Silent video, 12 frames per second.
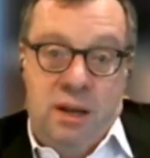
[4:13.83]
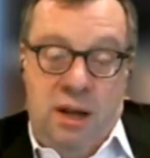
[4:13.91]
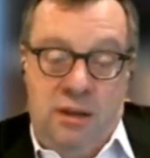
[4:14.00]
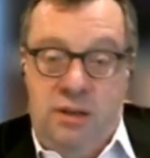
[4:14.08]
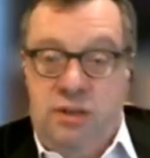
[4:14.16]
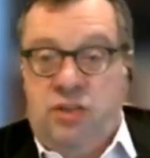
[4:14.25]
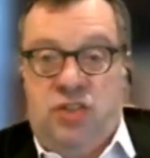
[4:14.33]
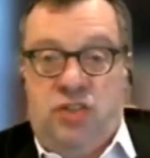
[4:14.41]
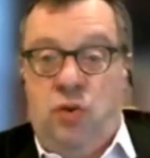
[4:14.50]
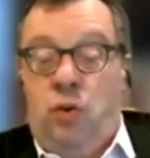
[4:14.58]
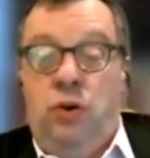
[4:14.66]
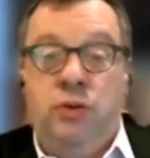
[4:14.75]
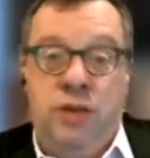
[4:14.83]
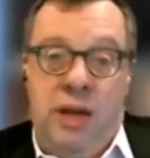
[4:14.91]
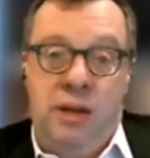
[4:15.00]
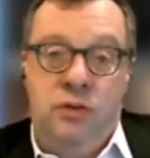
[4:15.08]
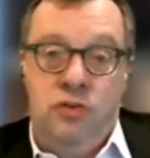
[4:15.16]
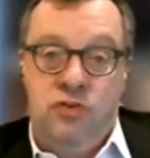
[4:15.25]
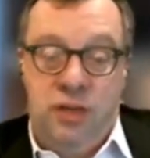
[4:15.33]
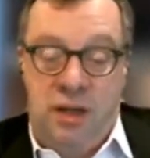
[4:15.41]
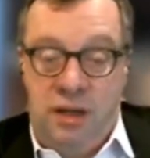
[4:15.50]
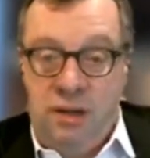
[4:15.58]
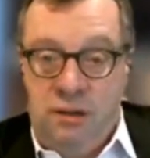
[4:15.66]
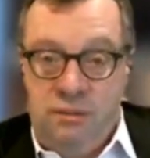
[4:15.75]
and it's stored
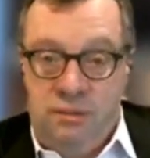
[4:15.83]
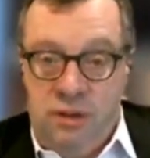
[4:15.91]
energy,